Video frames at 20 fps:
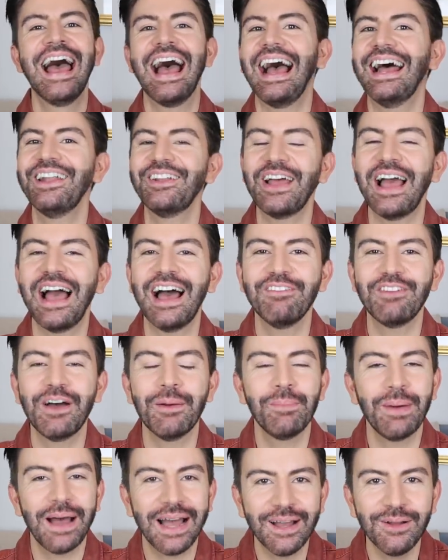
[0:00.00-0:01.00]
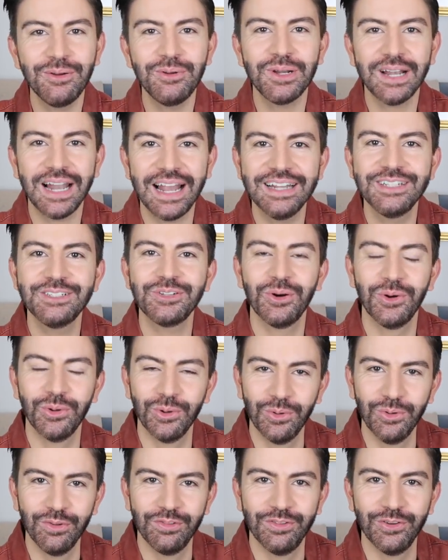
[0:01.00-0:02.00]
and I have a Poundland
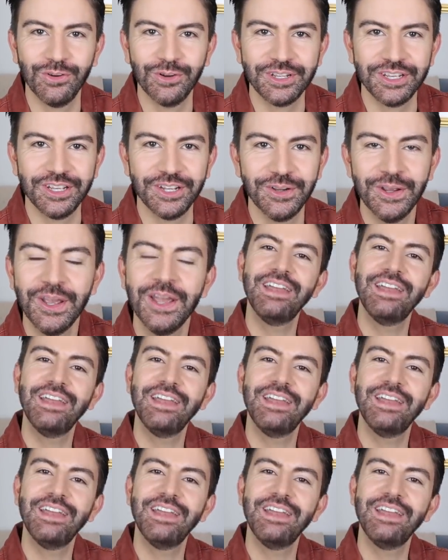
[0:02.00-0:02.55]
haul for you.